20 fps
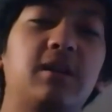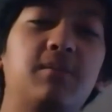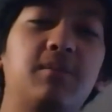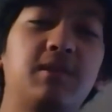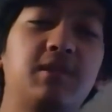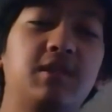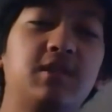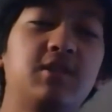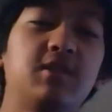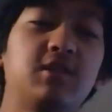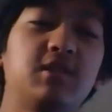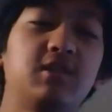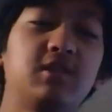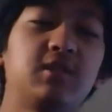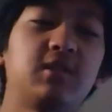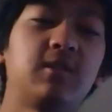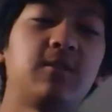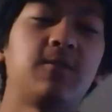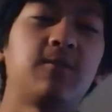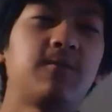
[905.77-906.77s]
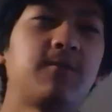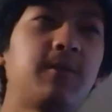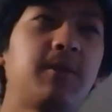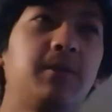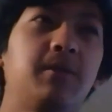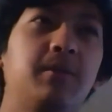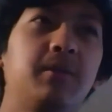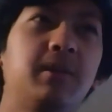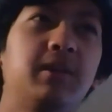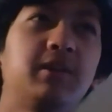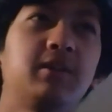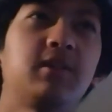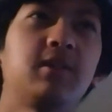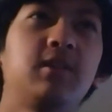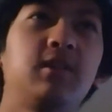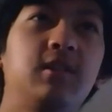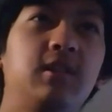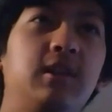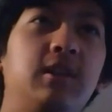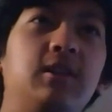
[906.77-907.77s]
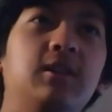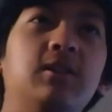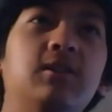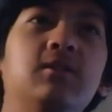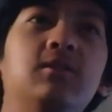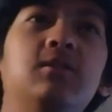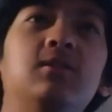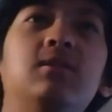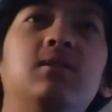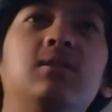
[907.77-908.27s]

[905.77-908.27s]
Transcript: competition if it was legal.